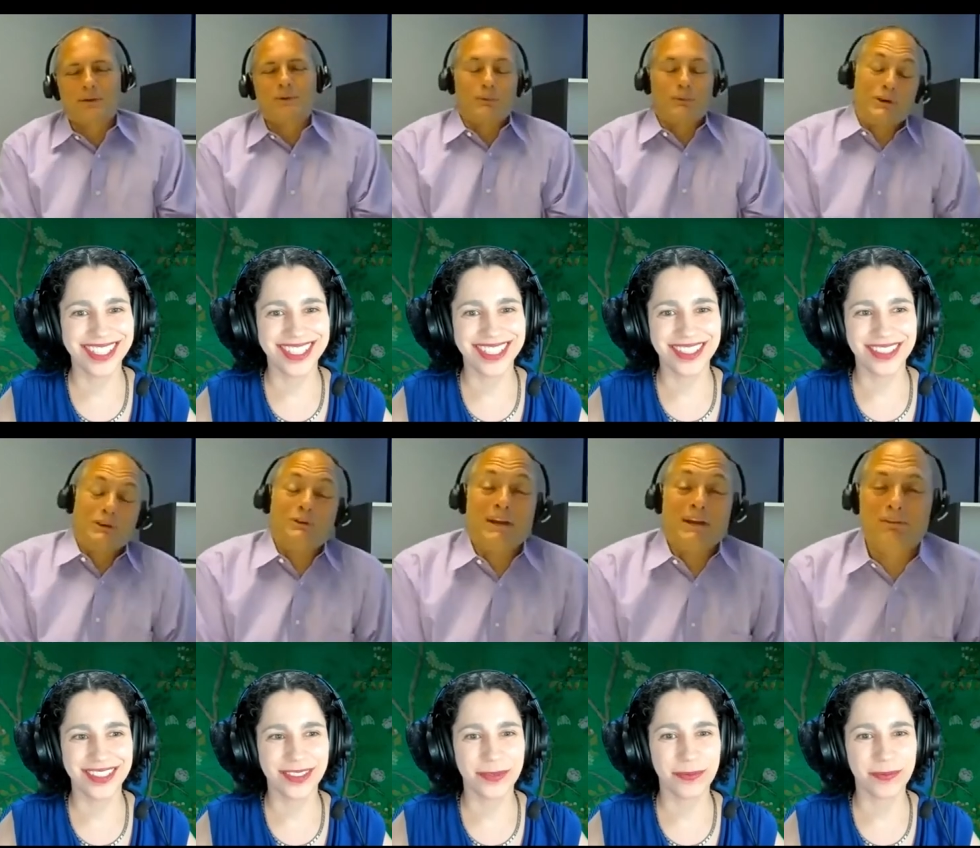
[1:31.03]
Speaker 1: well,
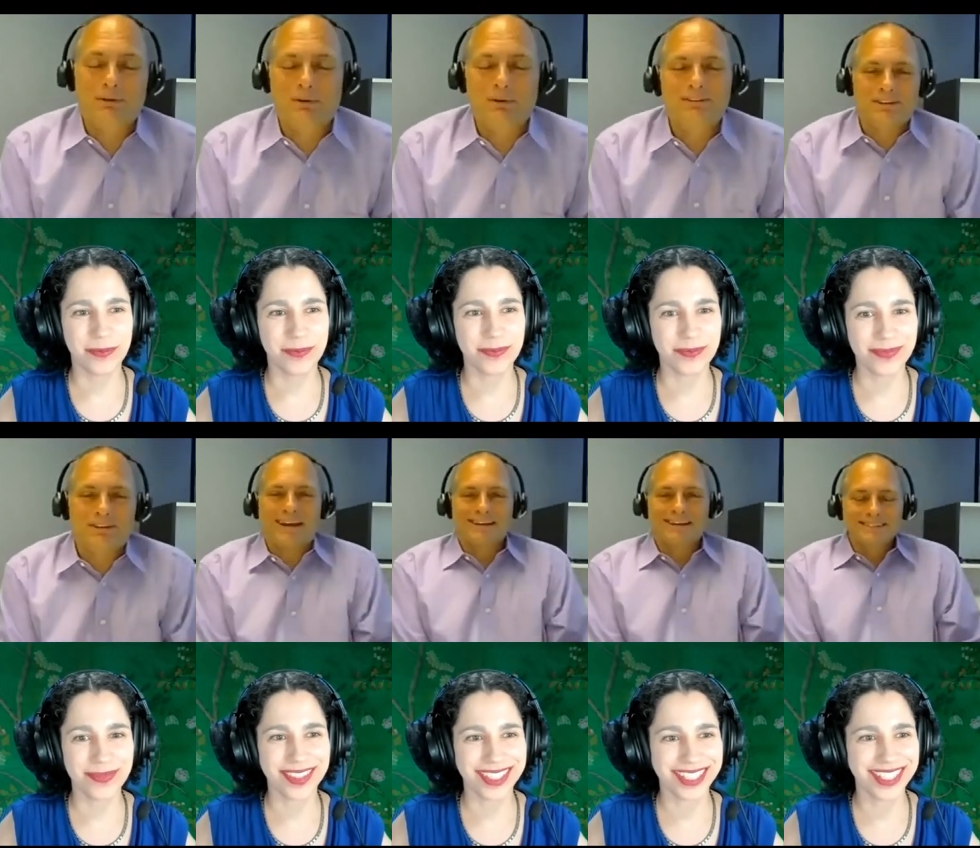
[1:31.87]
you and everyone
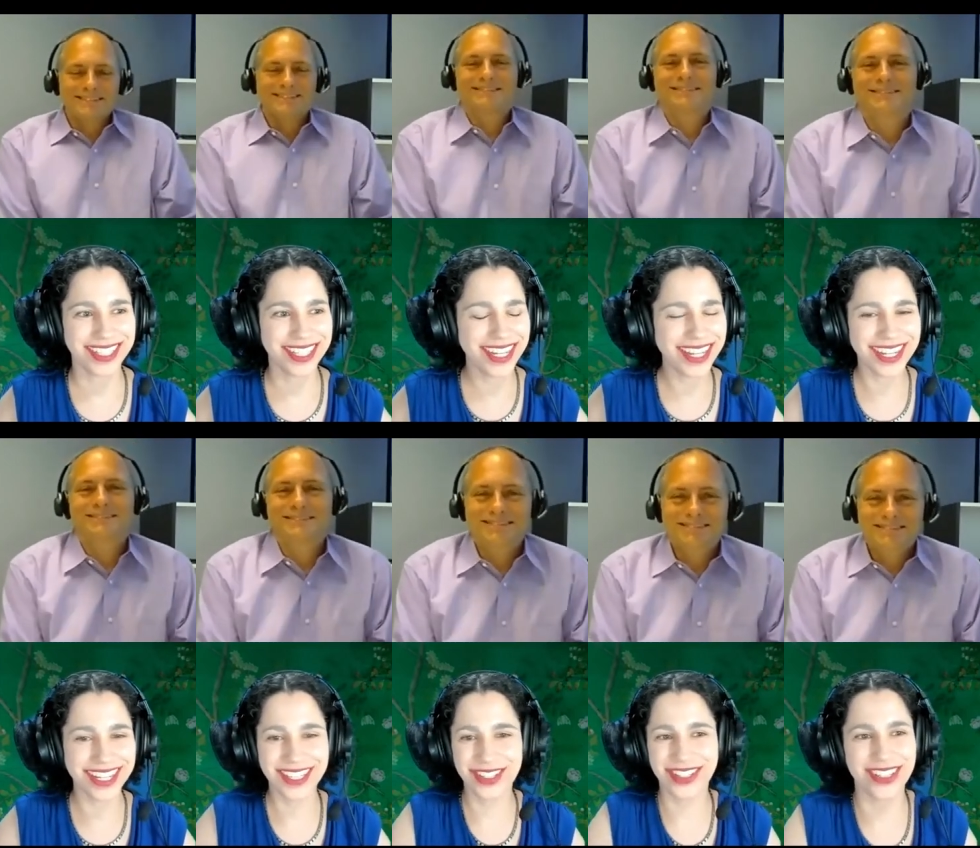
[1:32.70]
today.
Speaker 2: Yeah,
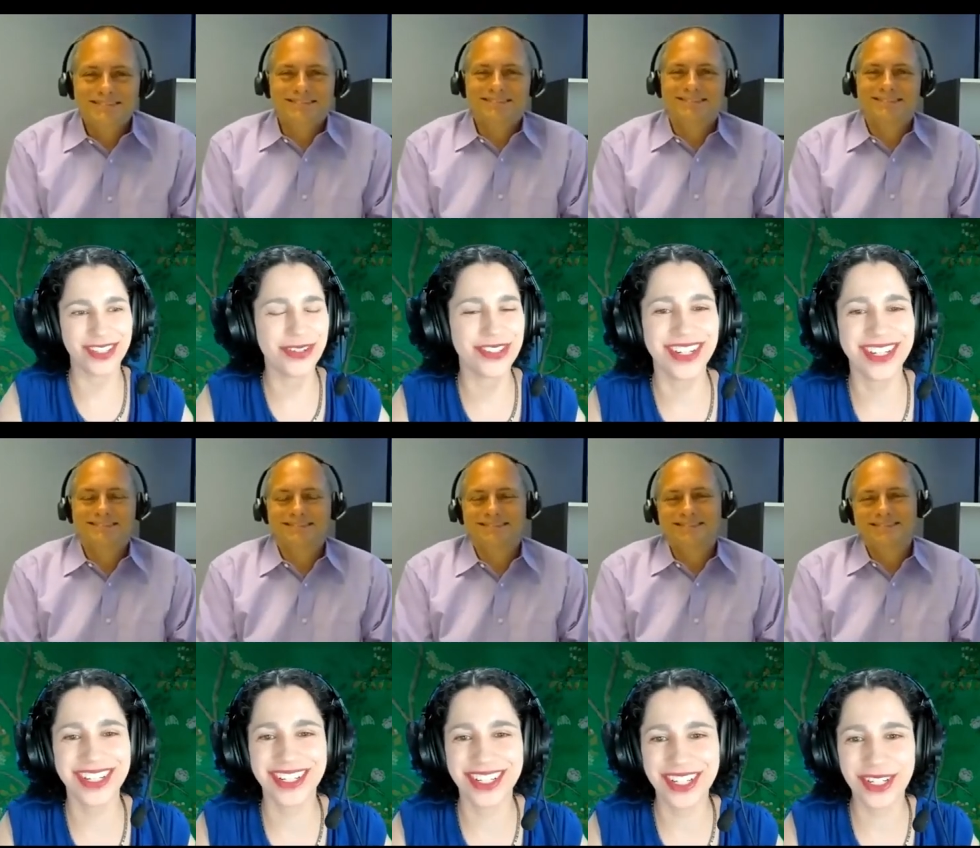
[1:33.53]
it's, it's always great to
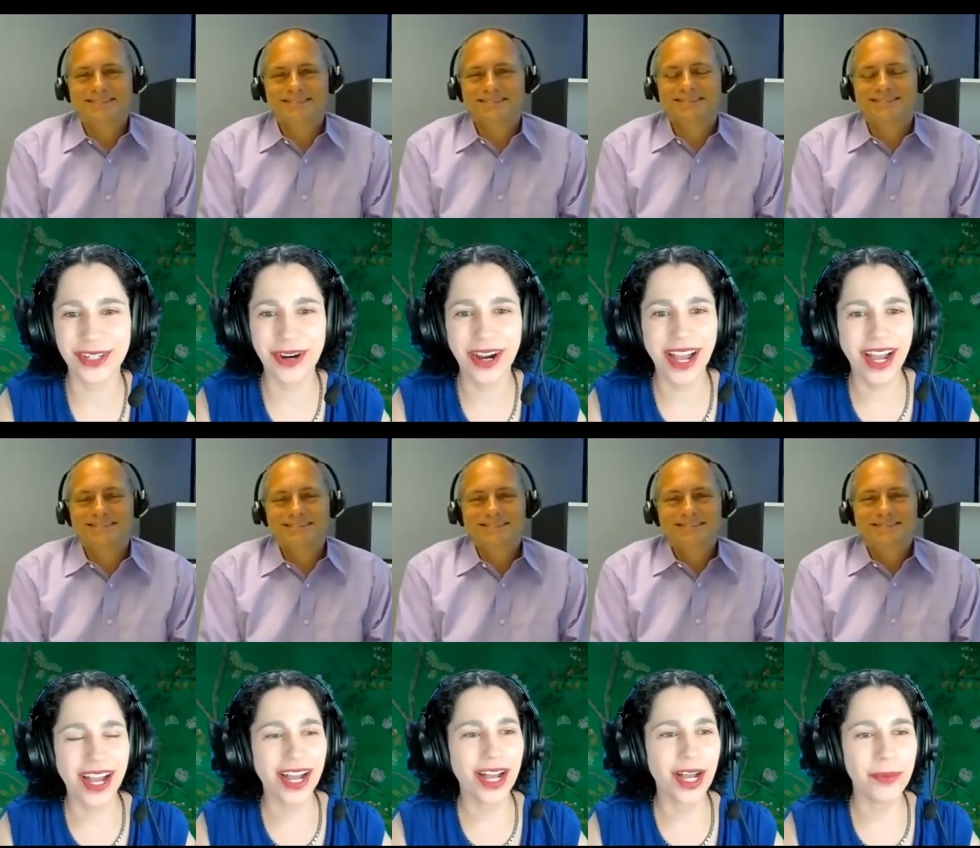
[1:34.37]
talk to you.
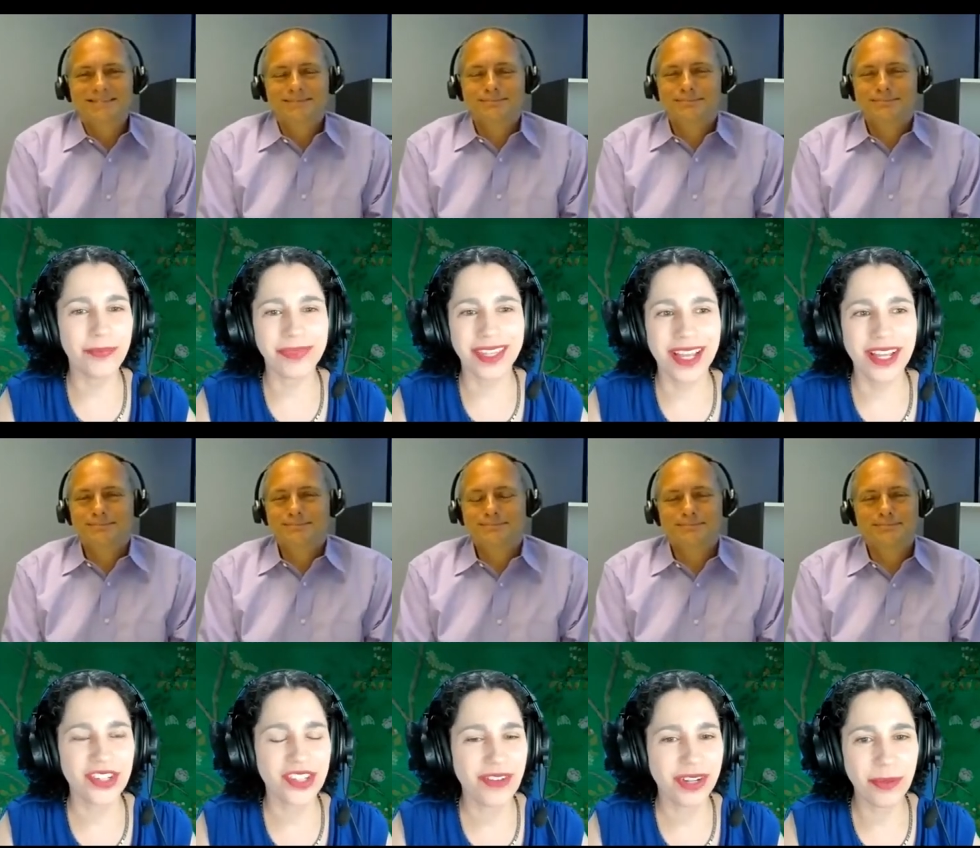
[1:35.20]
Um, just
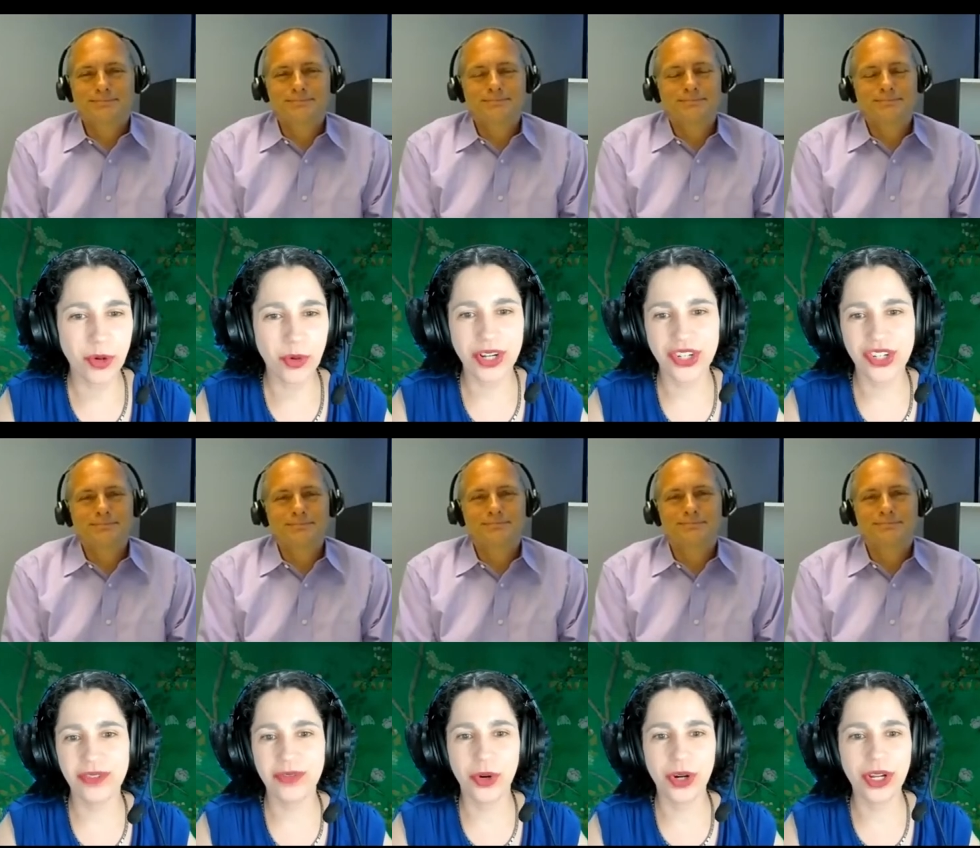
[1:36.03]
have a couple questions
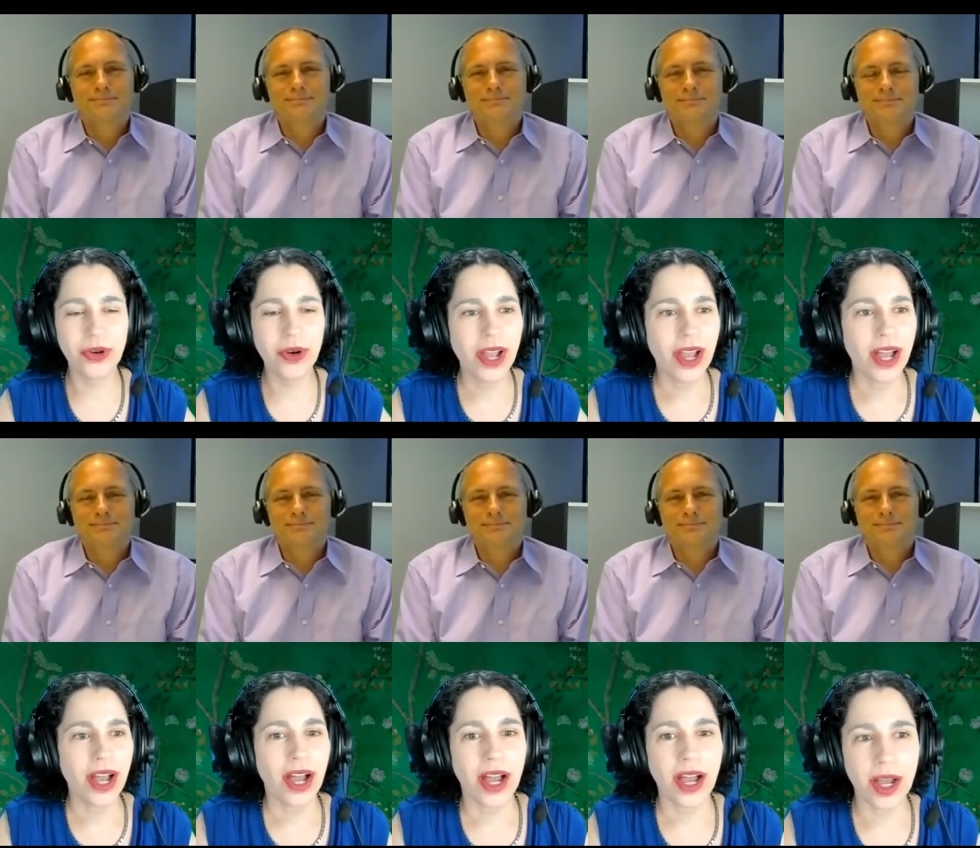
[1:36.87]
for you.
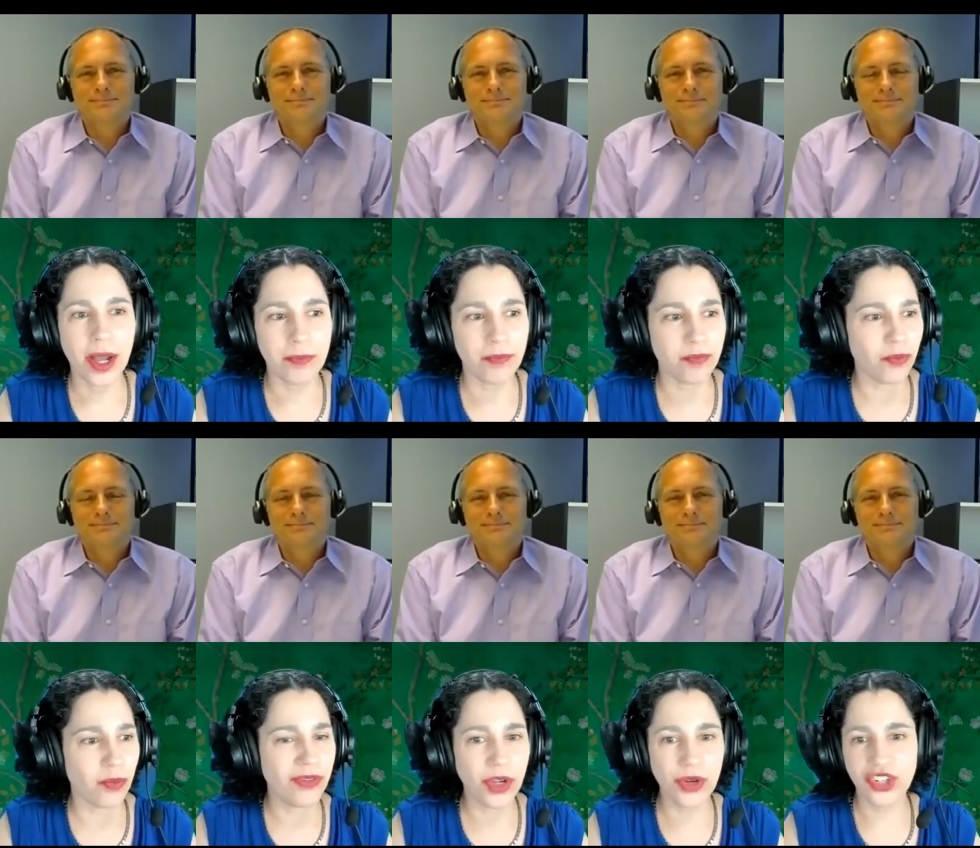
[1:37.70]
Um, we've
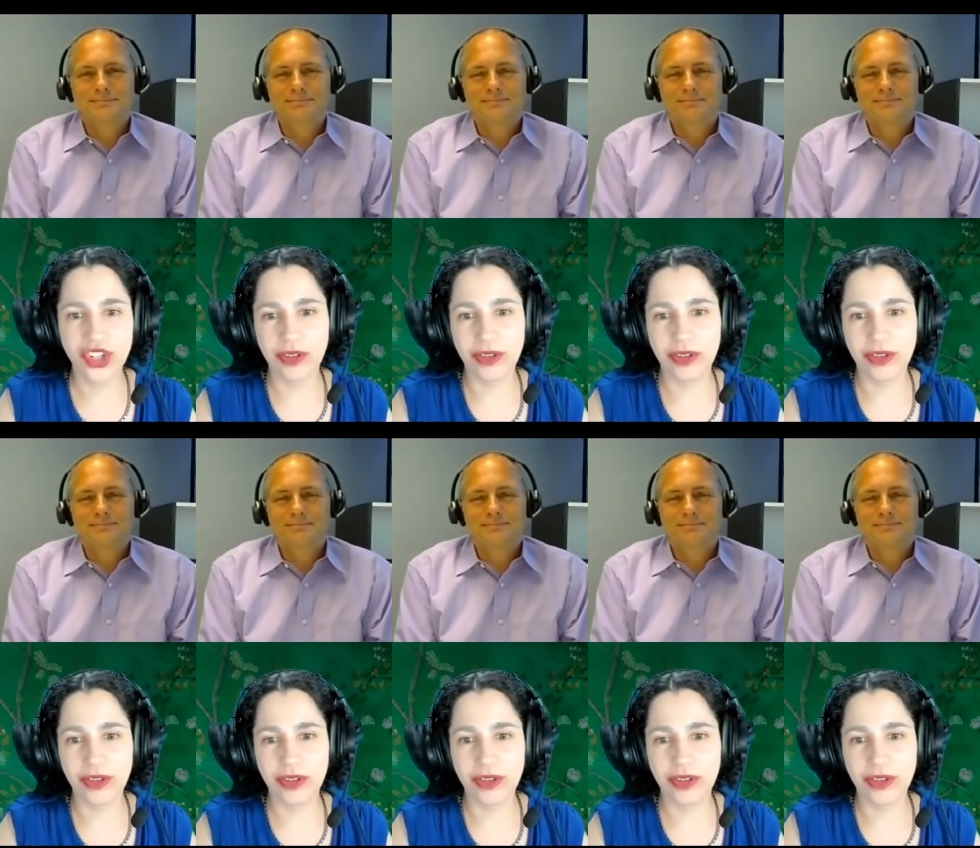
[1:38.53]
known each other